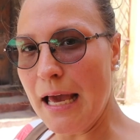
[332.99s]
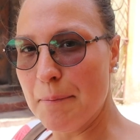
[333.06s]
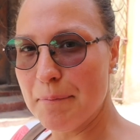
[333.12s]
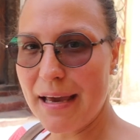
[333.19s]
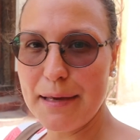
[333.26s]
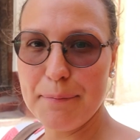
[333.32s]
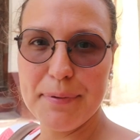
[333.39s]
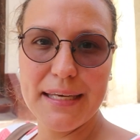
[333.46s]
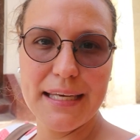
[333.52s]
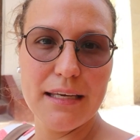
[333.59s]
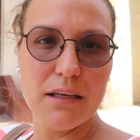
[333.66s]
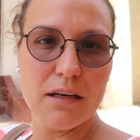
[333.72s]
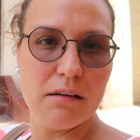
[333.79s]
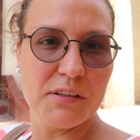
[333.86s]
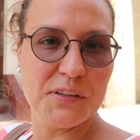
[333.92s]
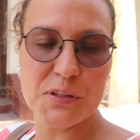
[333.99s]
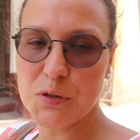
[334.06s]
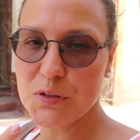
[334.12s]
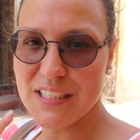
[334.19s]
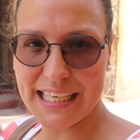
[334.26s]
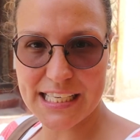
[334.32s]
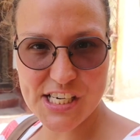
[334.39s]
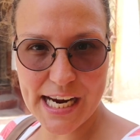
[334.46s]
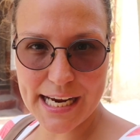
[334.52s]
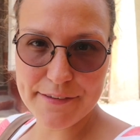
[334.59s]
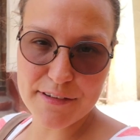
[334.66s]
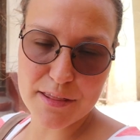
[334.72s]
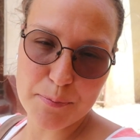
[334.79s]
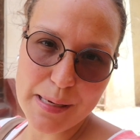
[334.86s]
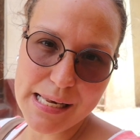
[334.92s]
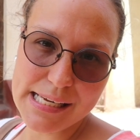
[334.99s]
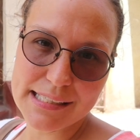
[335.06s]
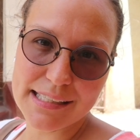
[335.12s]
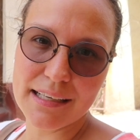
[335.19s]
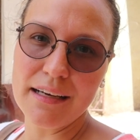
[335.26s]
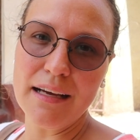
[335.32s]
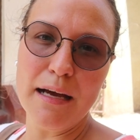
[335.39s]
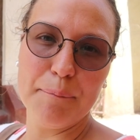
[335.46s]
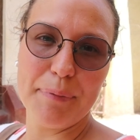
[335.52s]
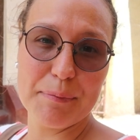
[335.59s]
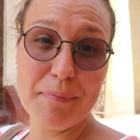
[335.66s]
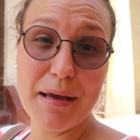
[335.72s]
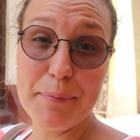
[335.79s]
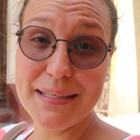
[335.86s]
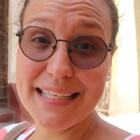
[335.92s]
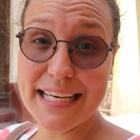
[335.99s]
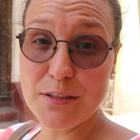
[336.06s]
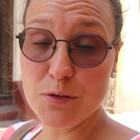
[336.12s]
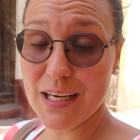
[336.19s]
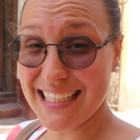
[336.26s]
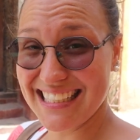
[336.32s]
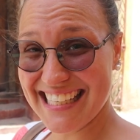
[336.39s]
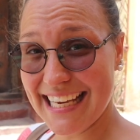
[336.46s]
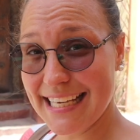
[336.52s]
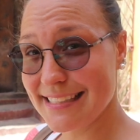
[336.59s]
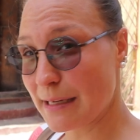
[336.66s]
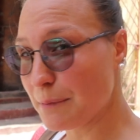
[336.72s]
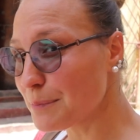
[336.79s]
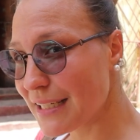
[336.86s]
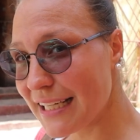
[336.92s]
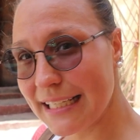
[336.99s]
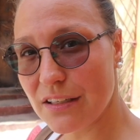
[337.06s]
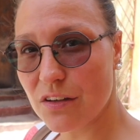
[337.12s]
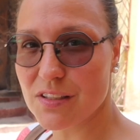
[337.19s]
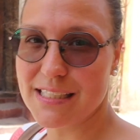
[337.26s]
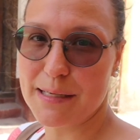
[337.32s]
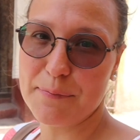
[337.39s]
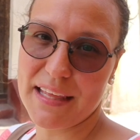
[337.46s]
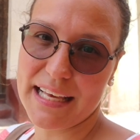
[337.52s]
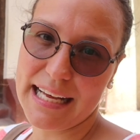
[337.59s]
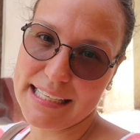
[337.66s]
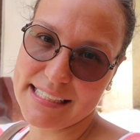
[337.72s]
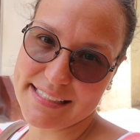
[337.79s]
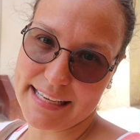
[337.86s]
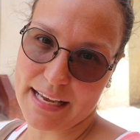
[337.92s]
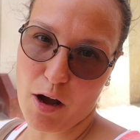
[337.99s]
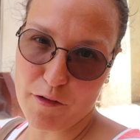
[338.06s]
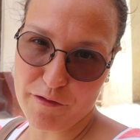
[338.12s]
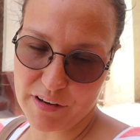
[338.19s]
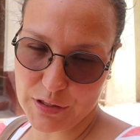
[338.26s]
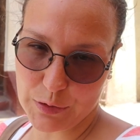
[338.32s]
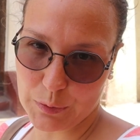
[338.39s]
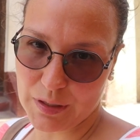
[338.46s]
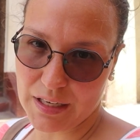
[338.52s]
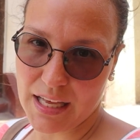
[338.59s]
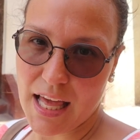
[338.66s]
Maybe you don't take chai with milk, but maybe then you can take some bread or something else they offer you.